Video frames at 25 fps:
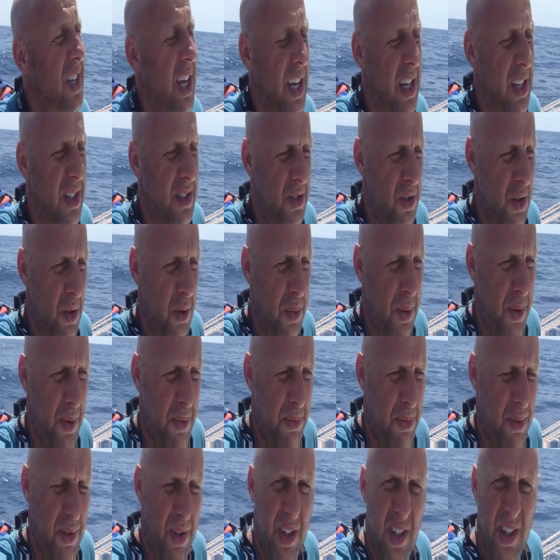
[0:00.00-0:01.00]
sails up,
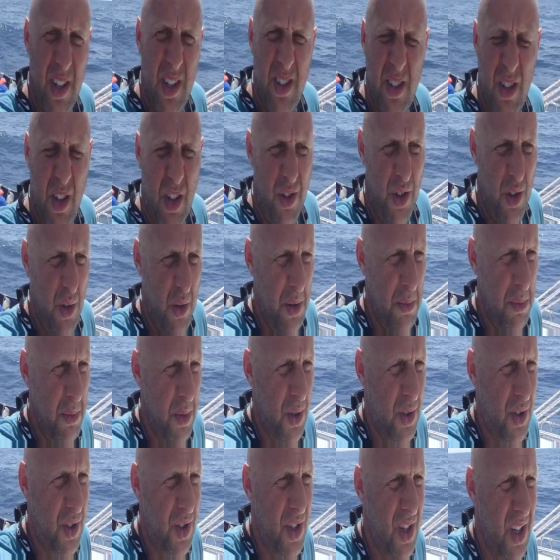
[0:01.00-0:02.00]
but it's not doing
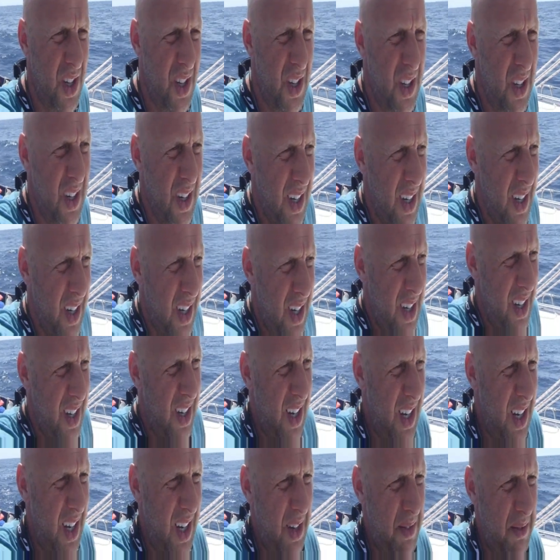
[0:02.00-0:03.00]
much.
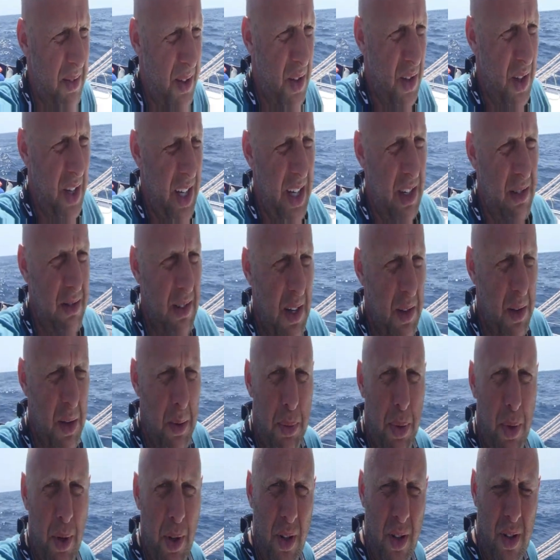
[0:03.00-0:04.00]
We're going to head round the
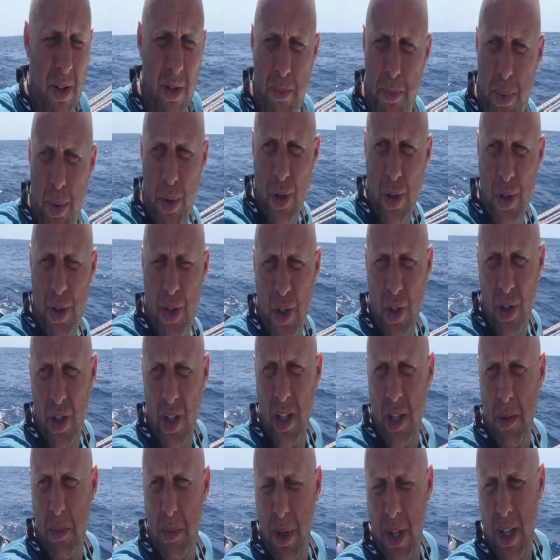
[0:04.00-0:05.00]
points of Portugal
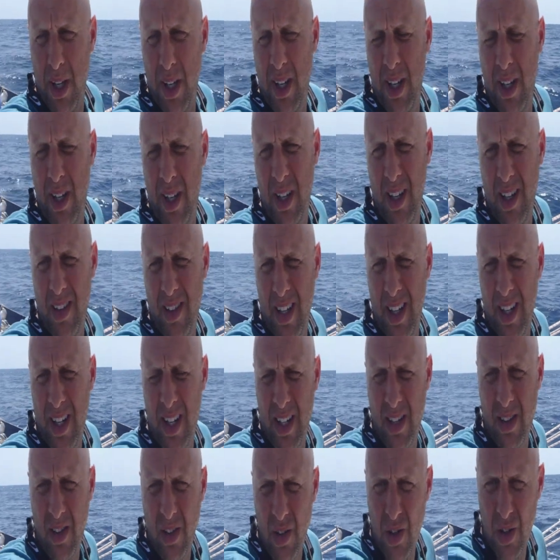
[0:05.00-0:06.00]
in a bit, and then
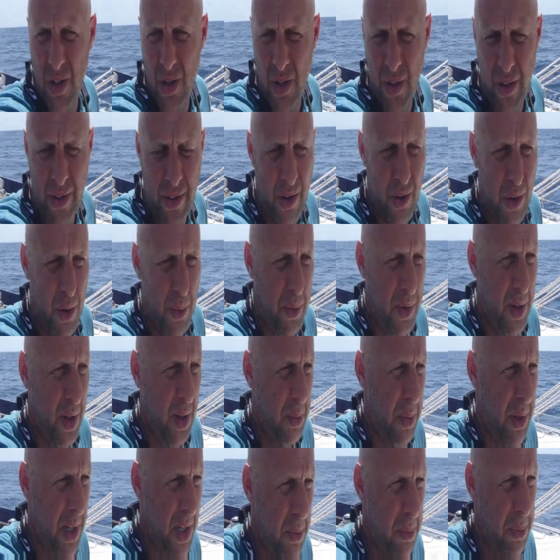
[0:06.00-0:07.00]
head north up to
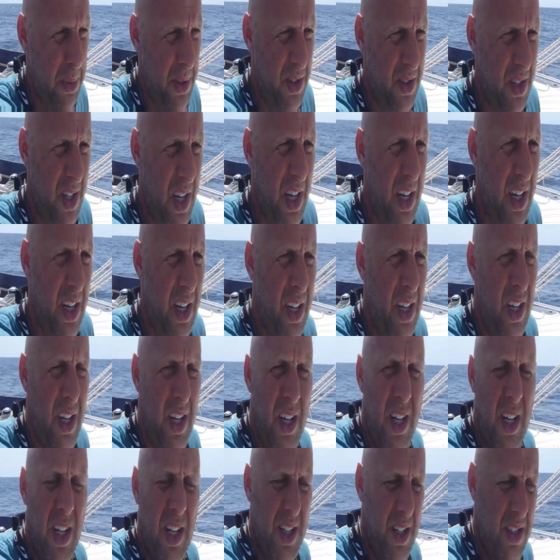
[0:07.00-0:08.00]
the Bay of Biscay.
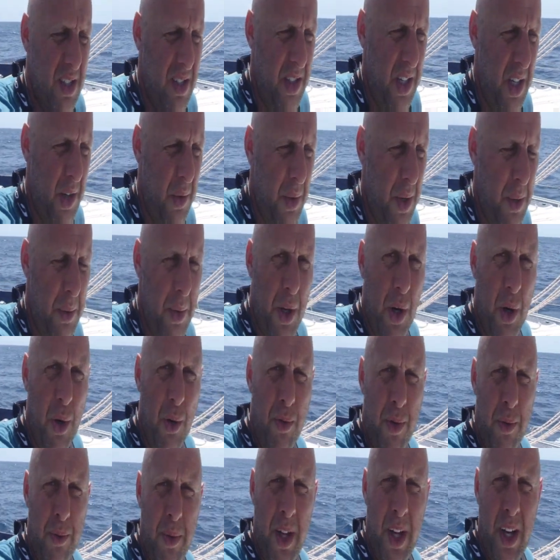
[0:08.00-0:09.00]
We'll see where we go
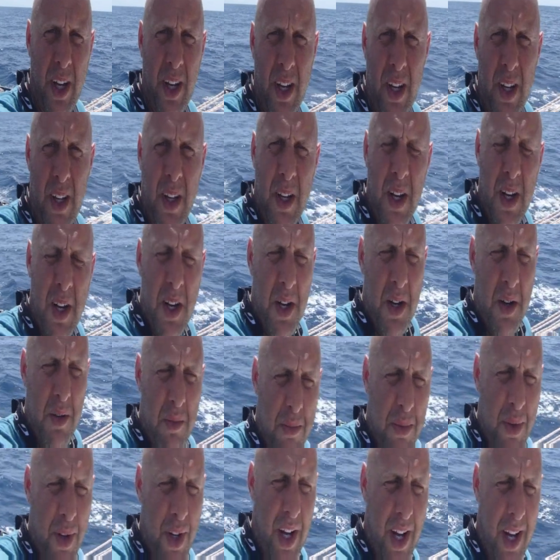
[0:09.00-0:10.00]
from there.
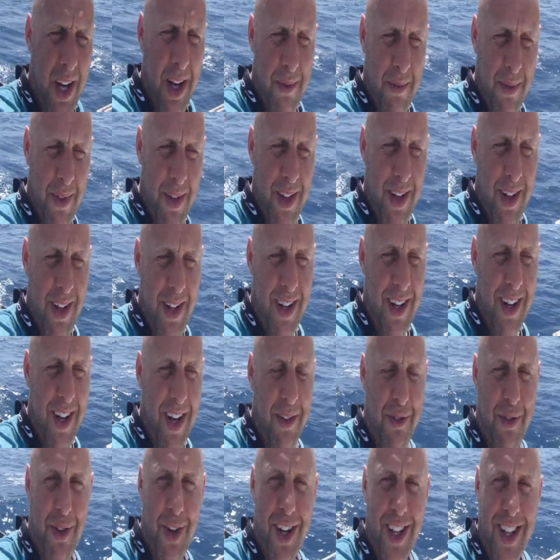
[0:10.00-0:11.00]
But
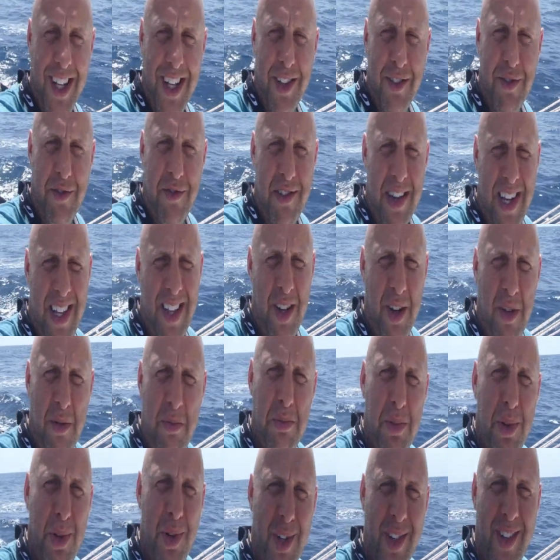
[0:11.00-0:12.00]
I've got a little friend
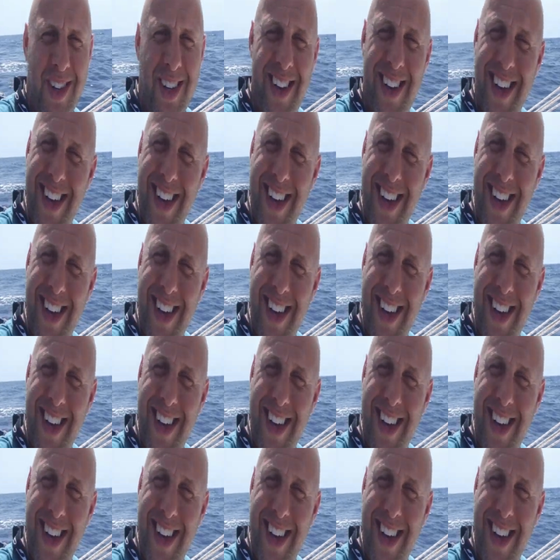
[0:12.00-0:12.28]
on board,